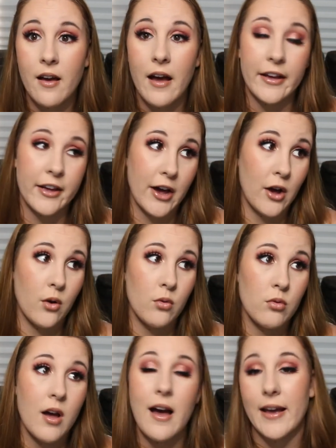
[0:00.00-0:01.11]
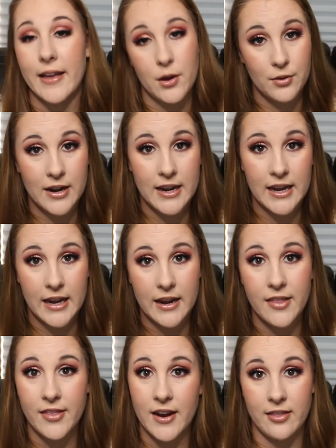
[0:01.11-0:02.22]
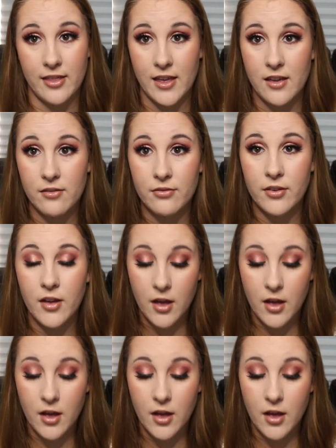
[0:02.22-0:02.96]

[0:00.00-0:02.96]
I go. I get what I need and then I leave.